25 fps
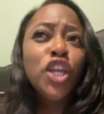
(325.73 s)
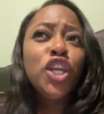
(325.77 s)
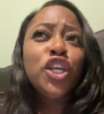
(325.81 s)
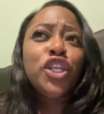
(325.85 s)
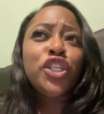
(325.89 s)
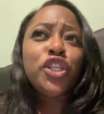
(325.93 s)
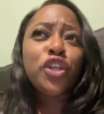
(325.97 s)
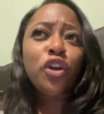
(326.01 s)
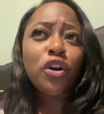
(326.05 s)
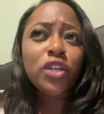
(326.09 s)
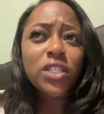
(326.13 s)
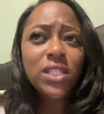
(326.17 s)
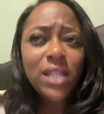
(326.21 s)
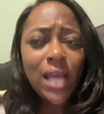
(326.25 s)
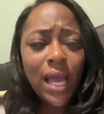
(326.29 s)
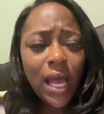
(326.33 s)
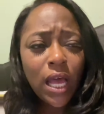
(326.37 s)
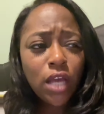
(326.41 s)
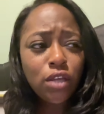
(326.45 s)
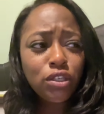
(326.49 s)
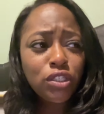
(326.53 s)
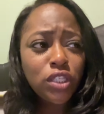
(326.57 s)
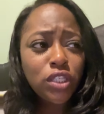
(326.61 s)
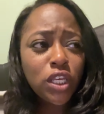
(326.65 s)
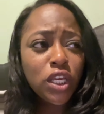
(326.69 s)
She goes in the
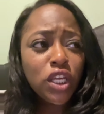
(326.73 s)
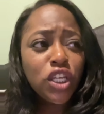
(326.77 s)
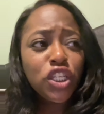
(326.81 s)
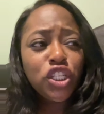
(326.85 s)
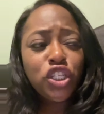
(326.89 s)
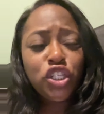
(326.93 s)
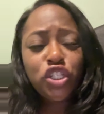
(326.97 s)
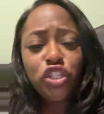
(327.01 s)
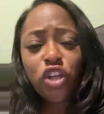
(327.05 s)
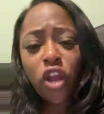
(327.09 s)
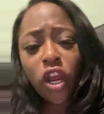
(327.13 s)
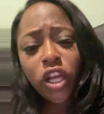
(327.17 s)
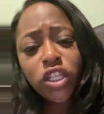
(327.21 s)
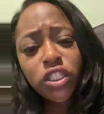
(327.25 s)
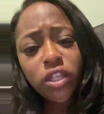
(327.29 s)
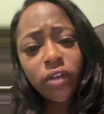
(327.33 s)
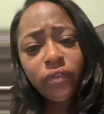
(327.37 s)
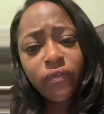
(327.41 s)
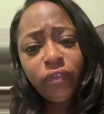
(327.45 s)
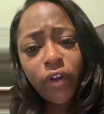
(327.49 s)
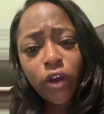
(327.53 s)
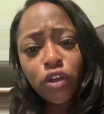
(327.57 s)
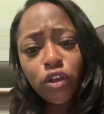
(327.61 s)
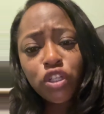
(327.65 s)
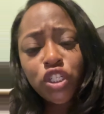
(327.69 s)
house. She charged her
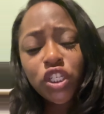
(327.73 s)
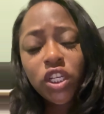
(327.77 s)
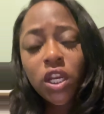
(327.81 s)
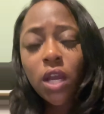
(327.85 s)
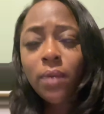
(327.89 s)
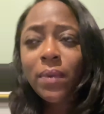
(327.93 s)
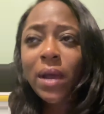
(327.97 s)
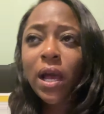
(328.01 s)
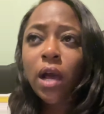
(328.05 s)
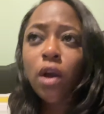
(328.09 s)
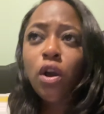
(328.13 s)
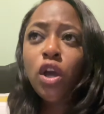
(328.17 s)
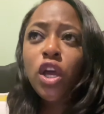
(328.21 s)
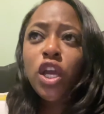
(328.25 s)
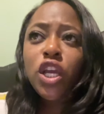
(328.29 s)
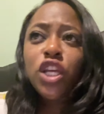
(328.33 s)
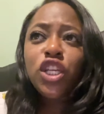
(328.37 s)
phone. She come out.